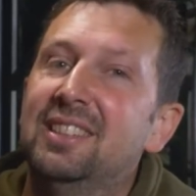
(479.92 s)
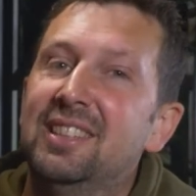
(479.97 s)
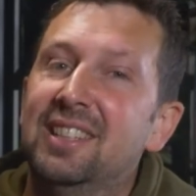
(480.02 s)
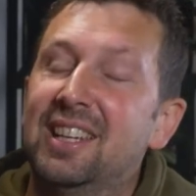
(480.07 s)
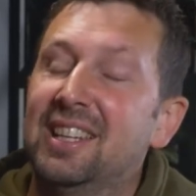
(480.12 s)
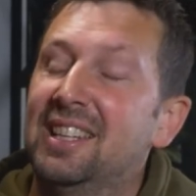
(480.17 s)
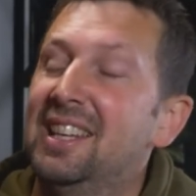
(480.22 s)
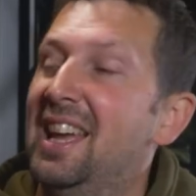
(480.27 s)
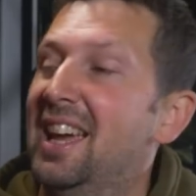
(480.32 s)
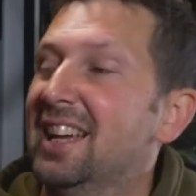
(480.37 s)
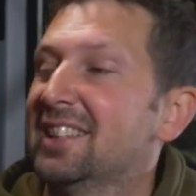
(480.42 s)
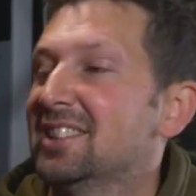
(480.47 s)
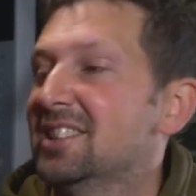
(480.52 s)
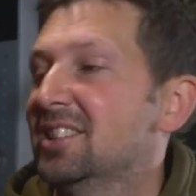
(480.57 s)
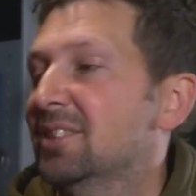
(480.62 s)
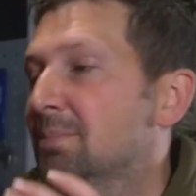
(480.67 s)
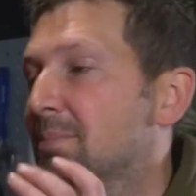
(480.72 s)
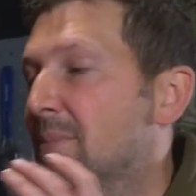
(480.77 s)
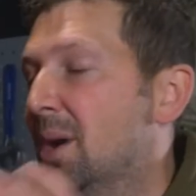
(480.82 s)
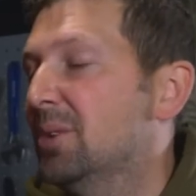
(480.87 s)
to connect
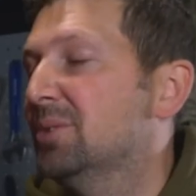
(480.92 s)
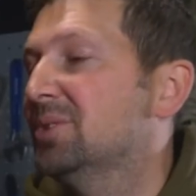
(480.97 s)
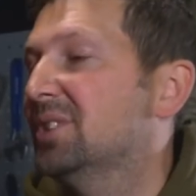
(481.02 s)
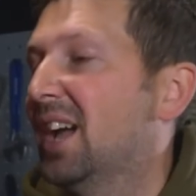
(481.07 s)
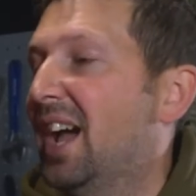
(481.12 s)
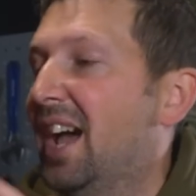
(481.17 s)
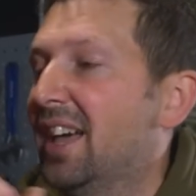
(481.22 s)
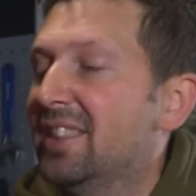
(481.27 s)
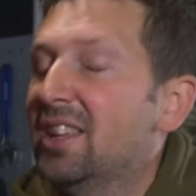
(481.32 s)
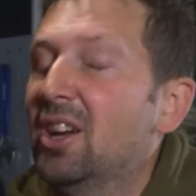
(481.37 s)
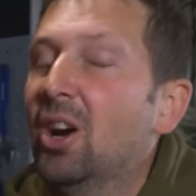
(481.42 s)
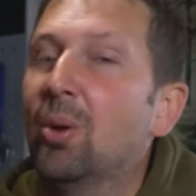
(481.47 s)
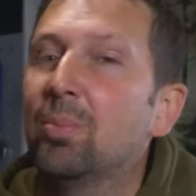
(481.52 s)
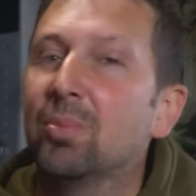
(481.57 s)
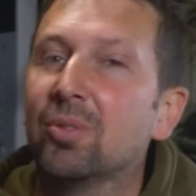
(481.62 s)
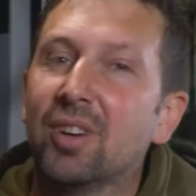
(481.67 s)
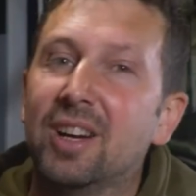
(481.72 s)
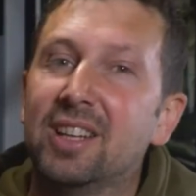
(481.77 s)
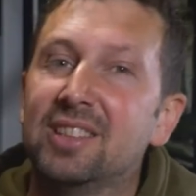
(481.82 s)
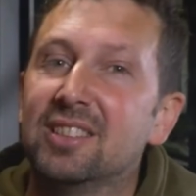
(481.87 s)
to your motor and the
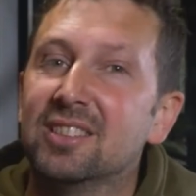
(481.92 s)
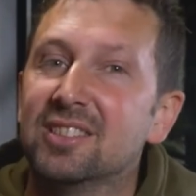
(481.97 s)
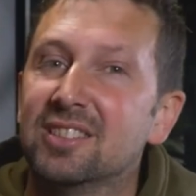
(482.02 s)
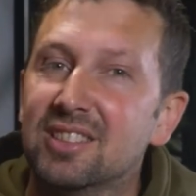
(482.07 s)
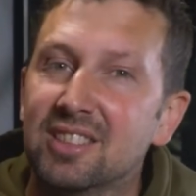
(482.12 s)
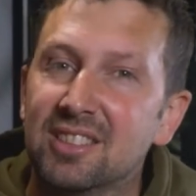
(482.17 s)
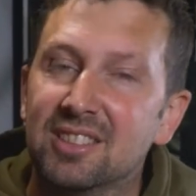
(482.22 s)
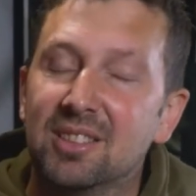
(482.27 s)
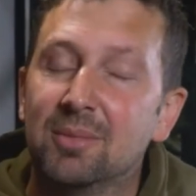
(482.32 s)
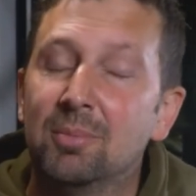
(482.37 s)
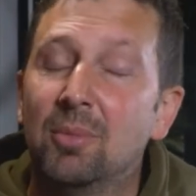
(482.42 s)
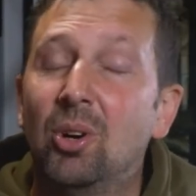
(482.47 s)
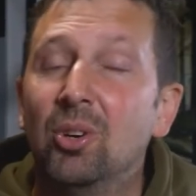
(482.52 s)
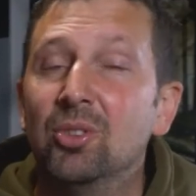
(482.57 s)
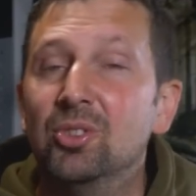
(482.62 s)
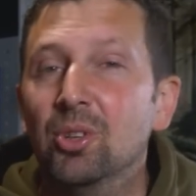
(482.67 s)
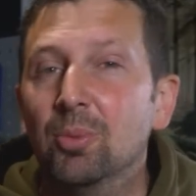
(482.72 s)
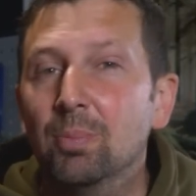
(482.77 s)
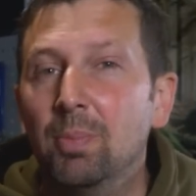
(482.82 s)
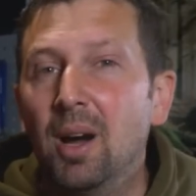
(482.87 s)
operating system
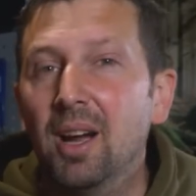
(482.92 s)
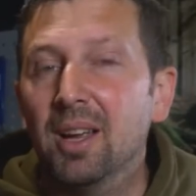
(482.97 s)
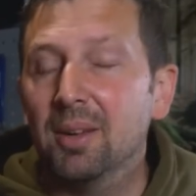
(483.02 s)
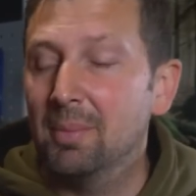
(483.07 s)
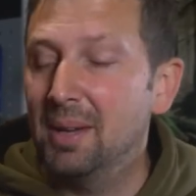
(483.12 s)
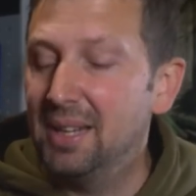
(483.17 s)
on your bike,